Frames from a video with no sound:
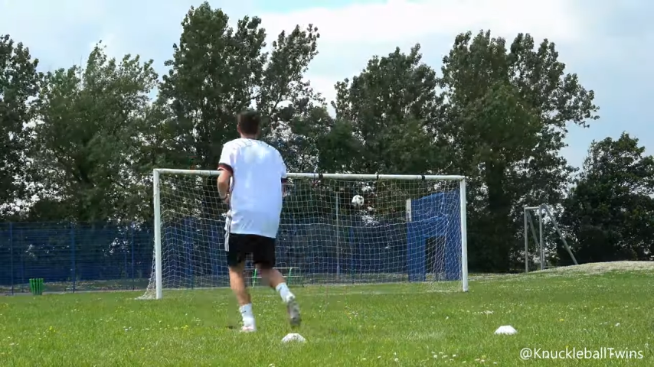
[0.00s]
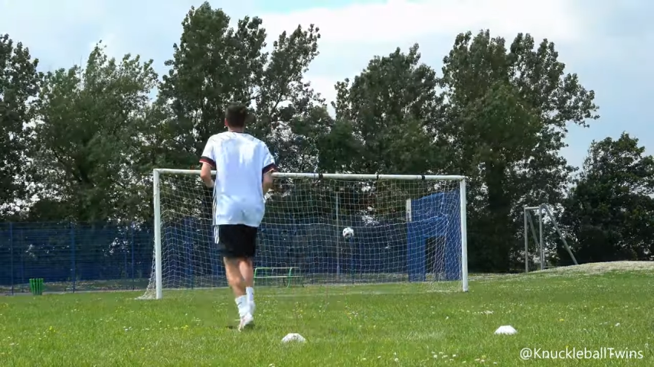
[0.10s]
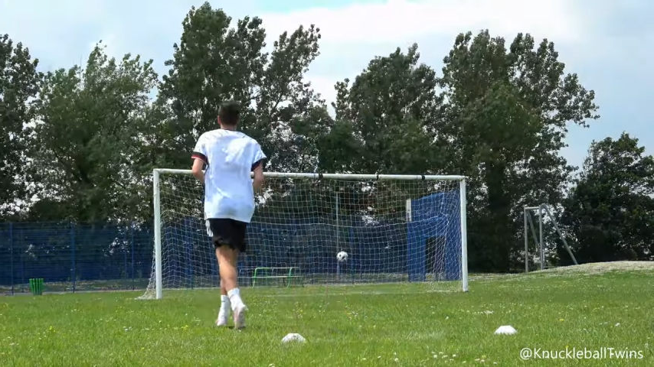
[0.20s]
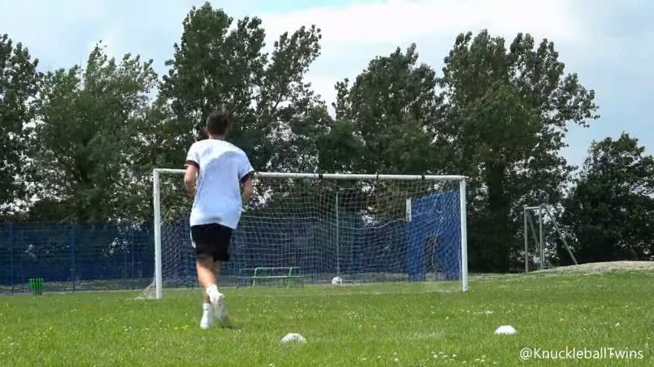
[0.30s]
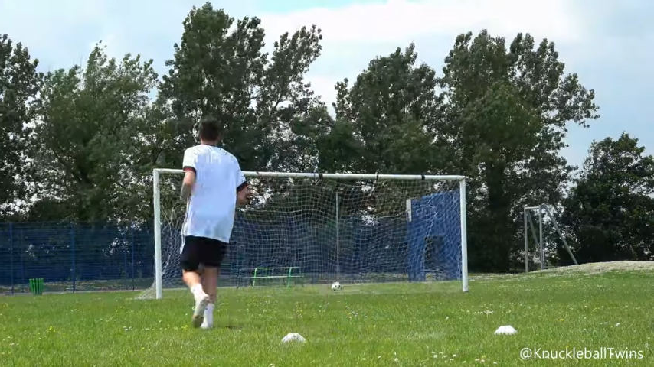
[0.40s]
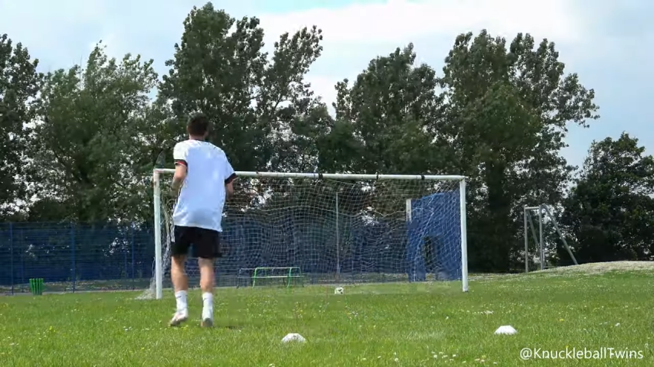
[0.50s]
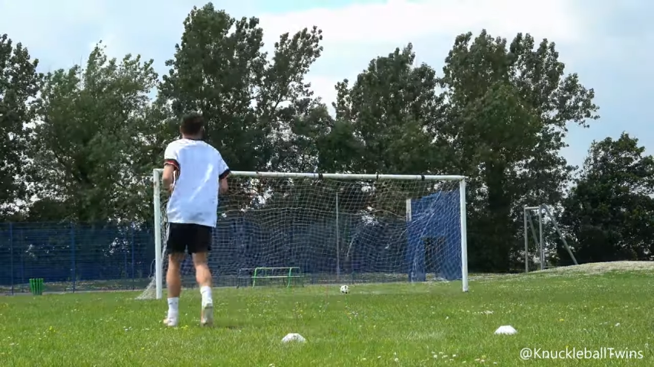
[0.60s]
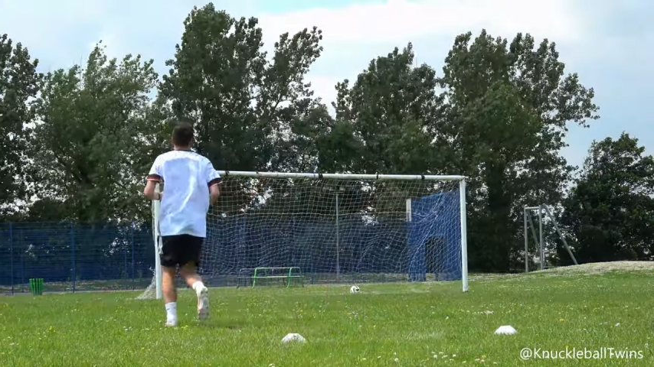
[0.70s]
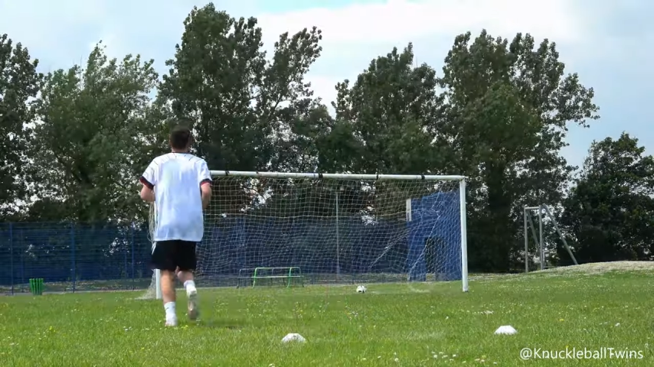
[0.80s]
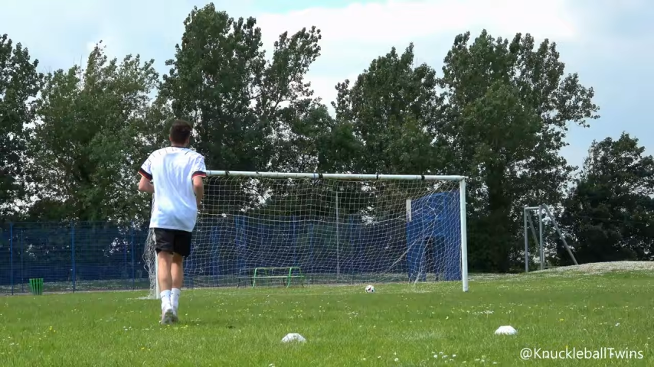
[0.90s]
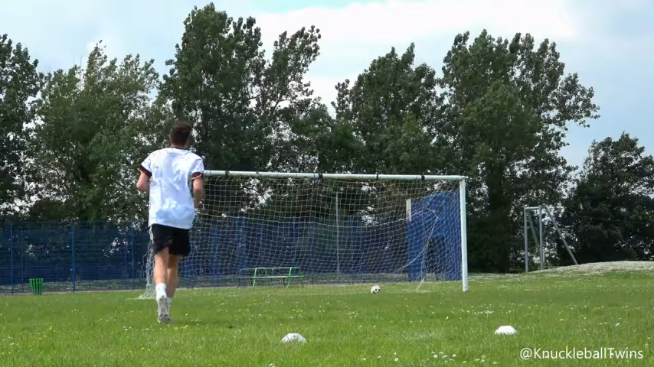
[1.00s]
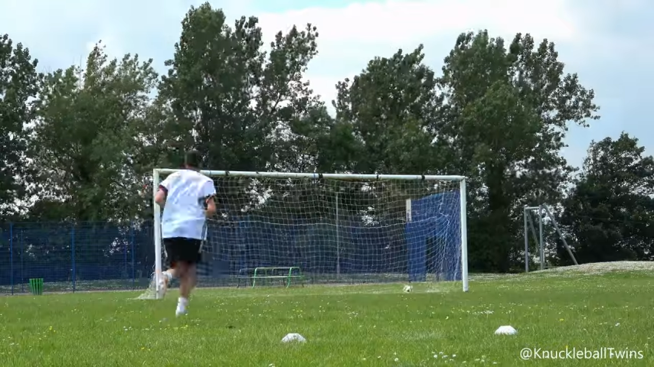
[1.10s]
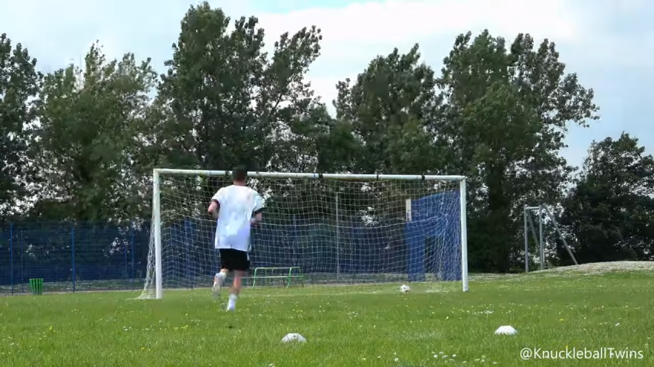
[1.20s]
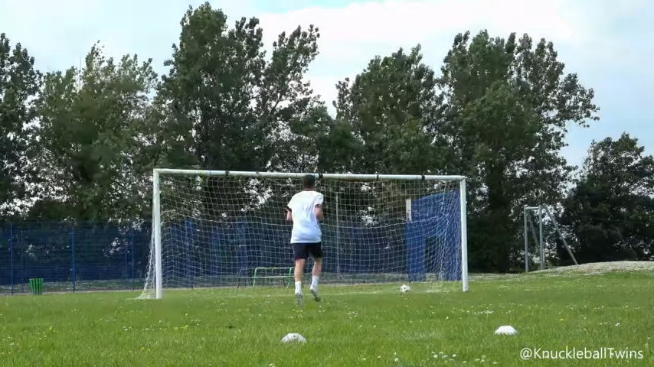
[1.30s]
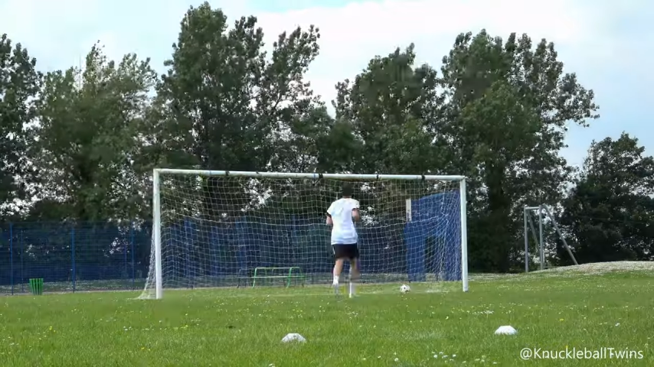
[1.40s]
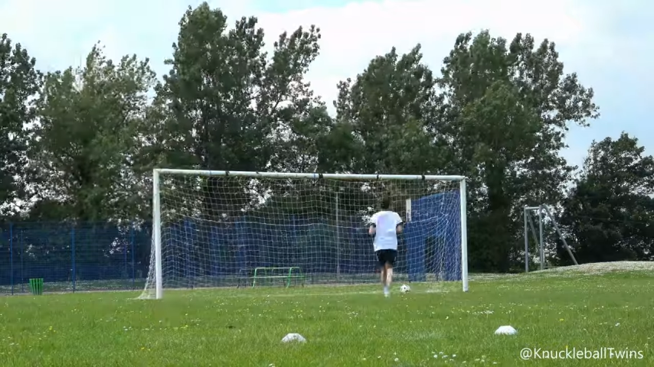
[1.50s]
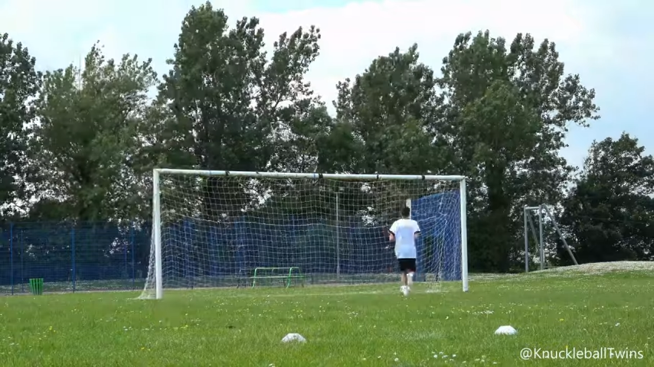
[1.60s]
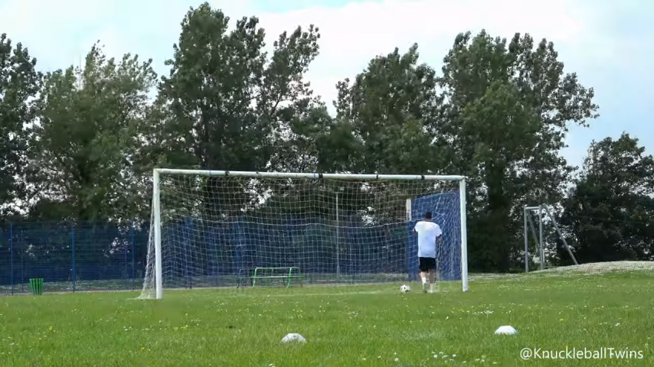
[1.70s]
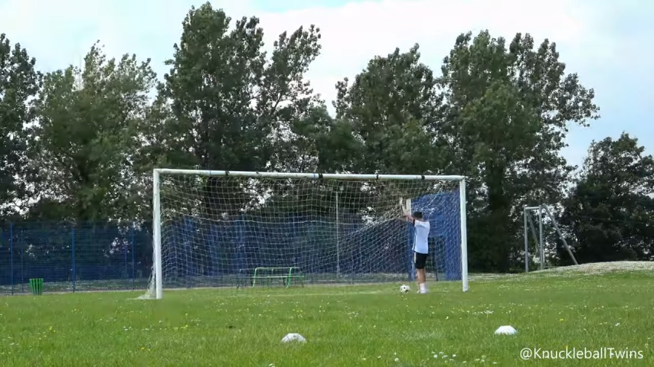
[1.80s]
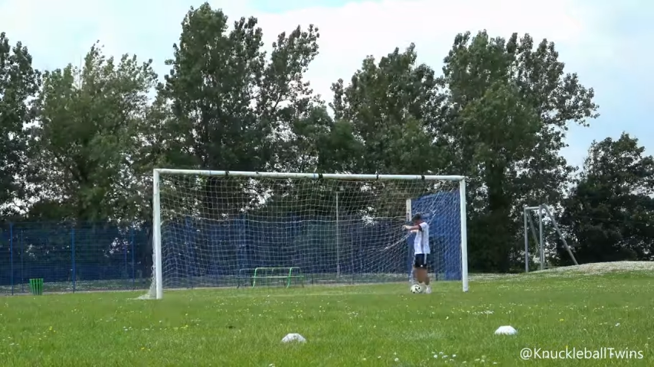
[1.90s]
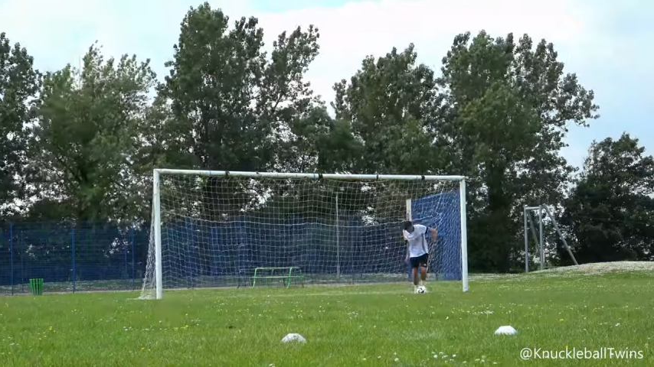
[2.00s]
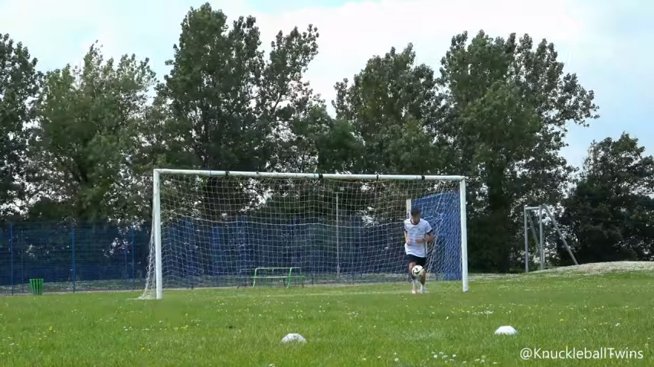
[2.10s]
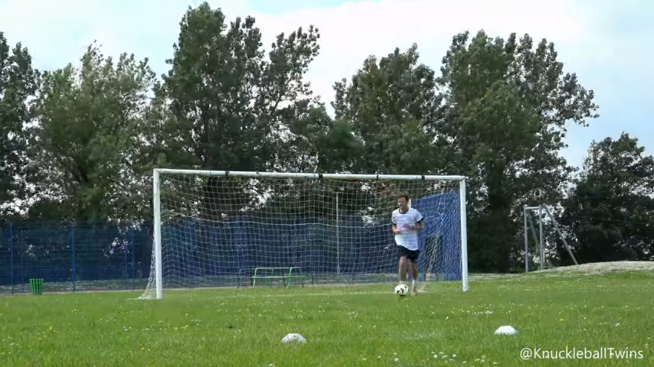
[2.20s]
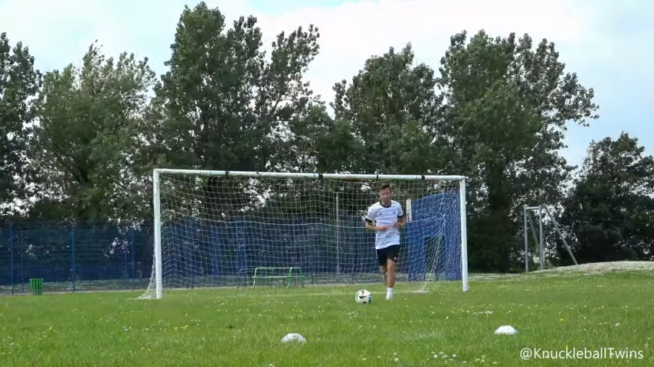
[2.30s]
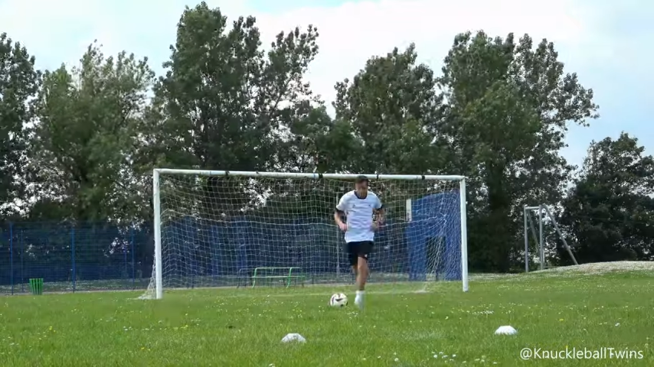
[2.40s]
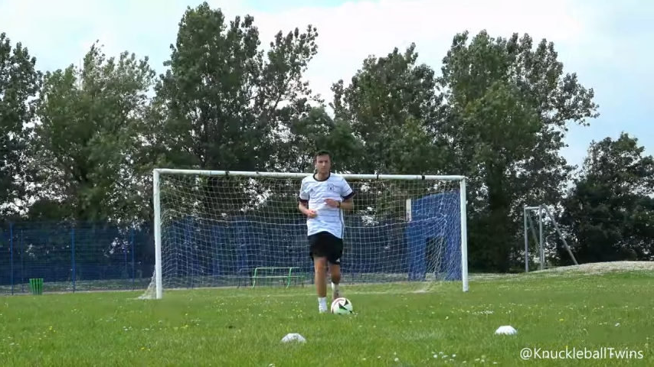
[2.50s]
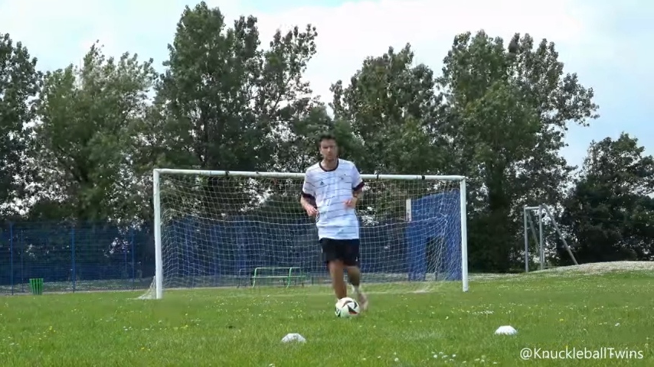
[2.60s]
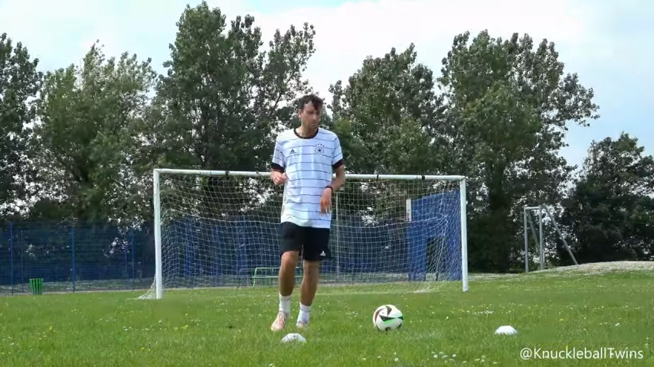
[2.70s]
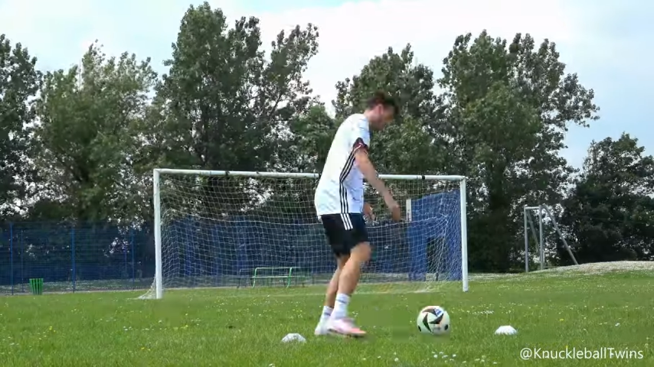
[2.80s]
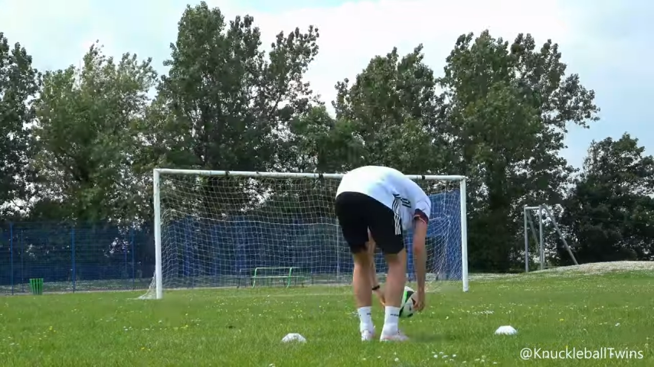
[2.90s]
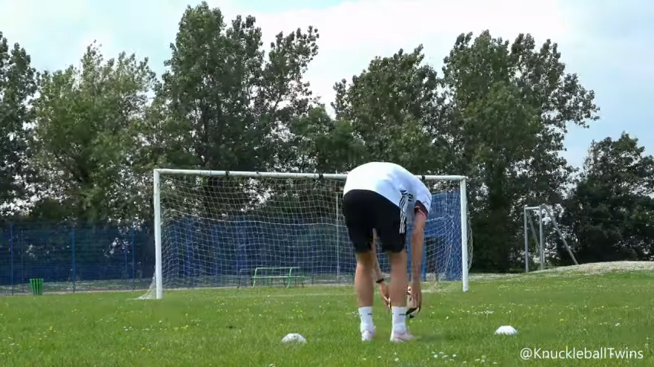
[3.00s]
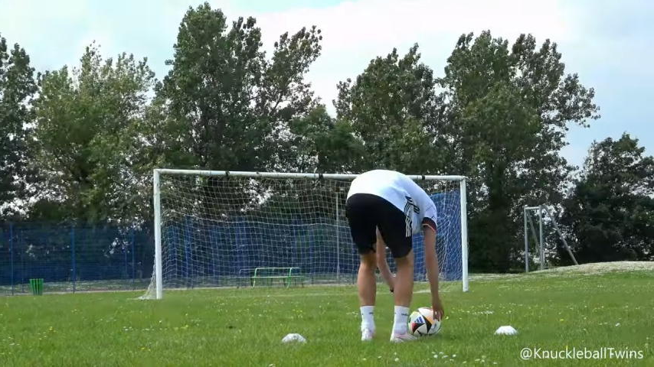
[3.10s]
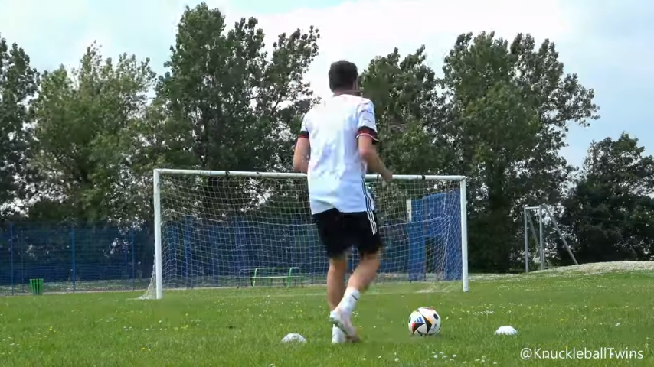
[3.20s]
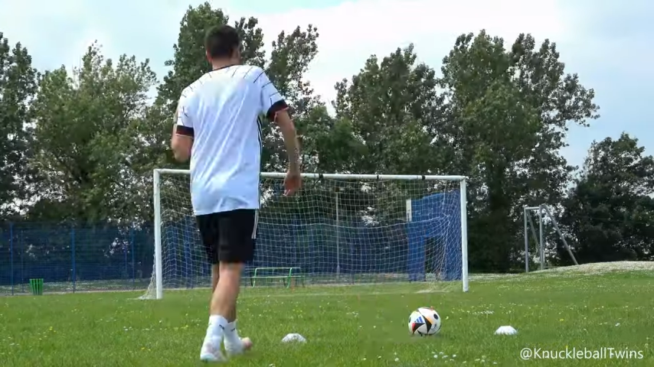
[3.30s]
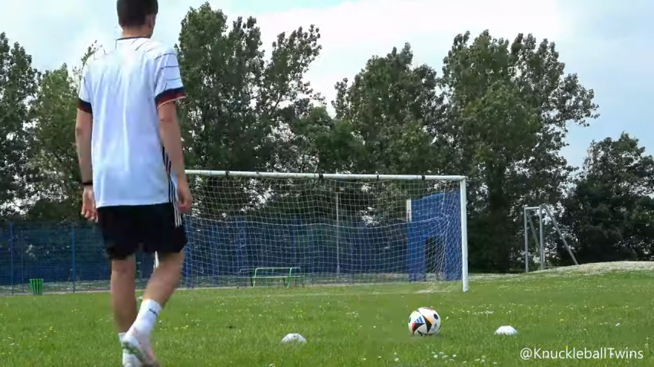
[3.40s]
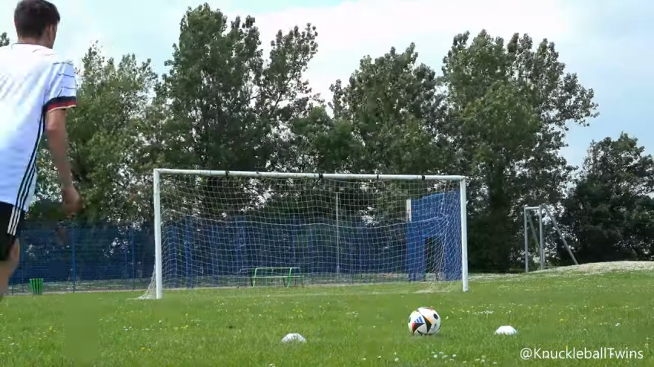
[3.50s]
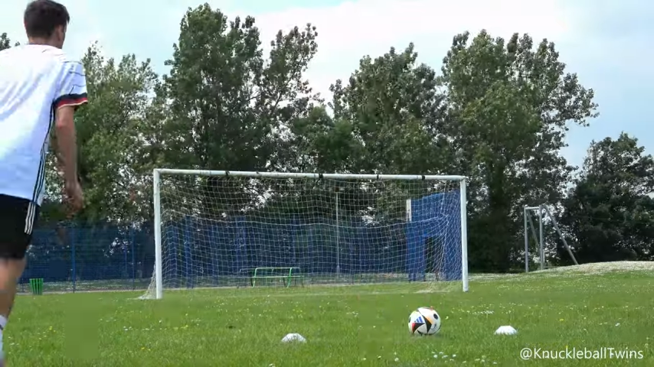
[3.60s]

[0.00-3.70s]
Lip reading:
(no speaker visible)